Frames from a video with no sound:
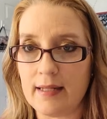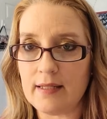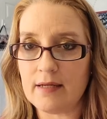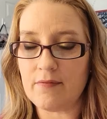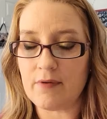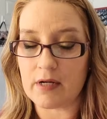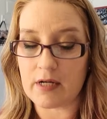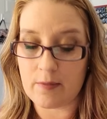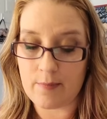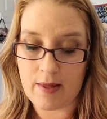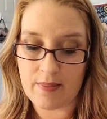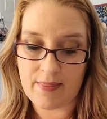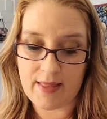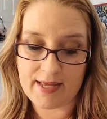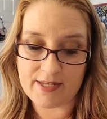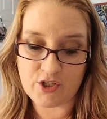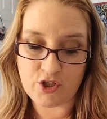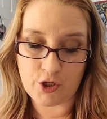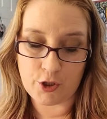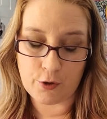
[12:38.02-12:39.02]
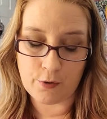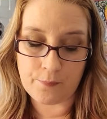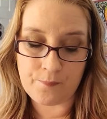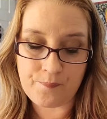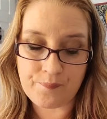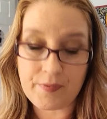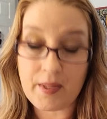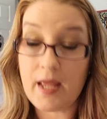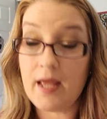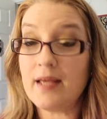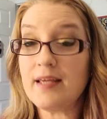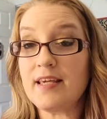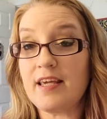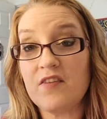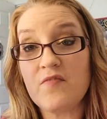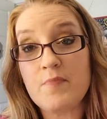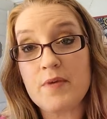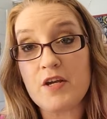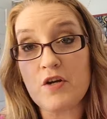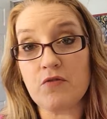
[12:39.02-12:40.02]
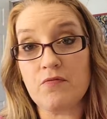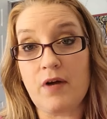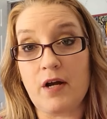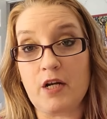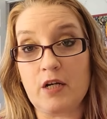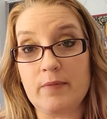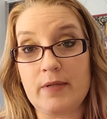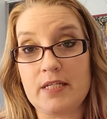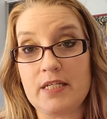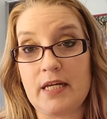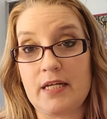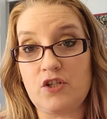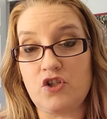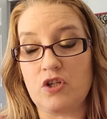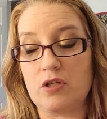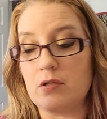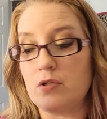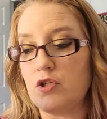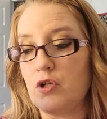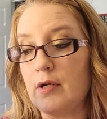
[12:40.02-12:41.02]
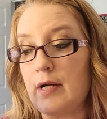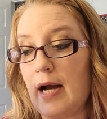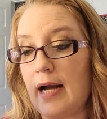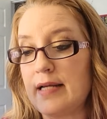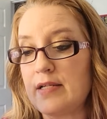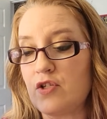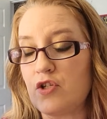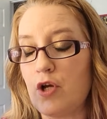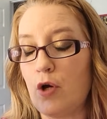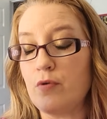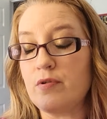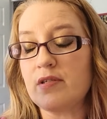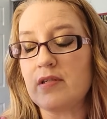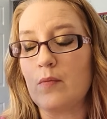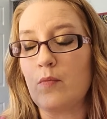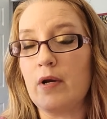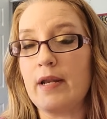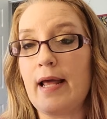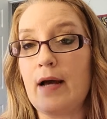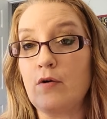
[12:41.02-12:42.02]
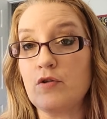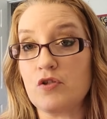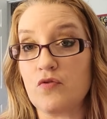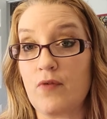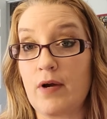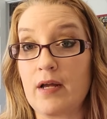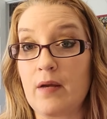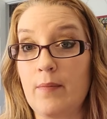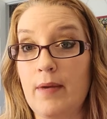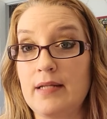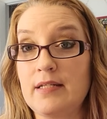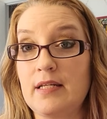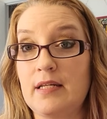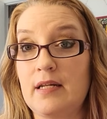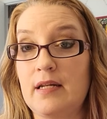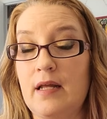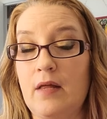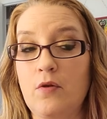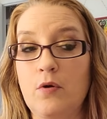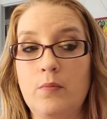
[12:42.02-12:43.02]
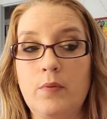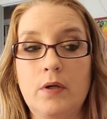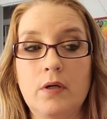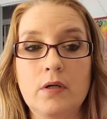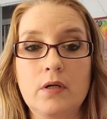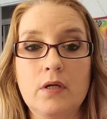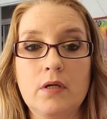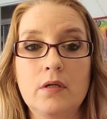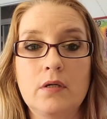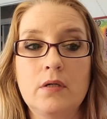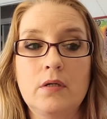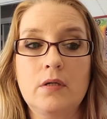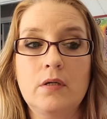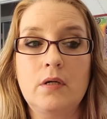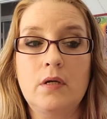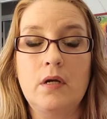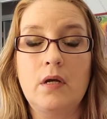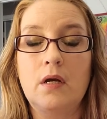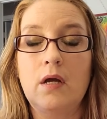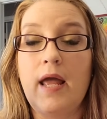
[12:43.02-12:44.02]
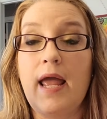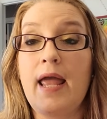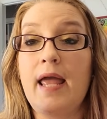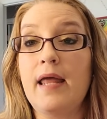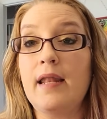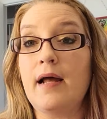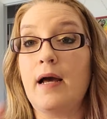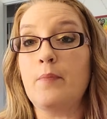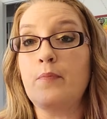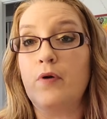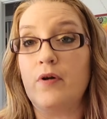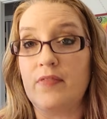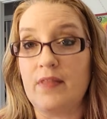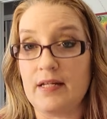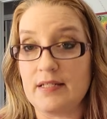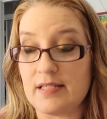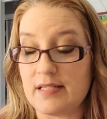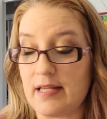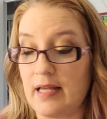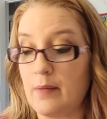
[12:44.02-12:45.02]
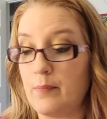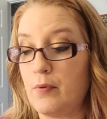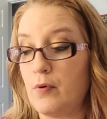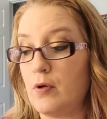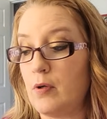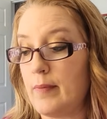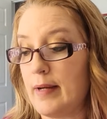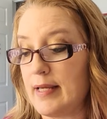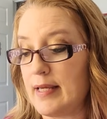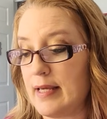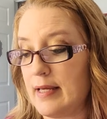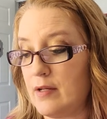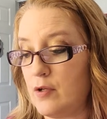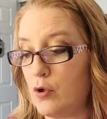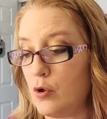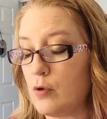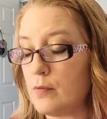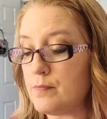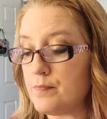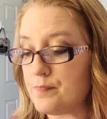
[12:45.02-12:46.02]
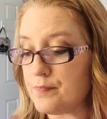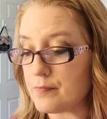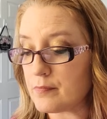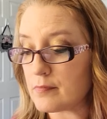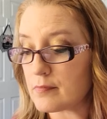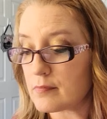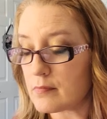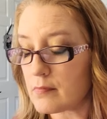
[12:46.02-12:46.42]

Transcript: Highly recommend that too. Give me your recommendations. You guys know someone else recommended another book, and I put that sample on my Kindle.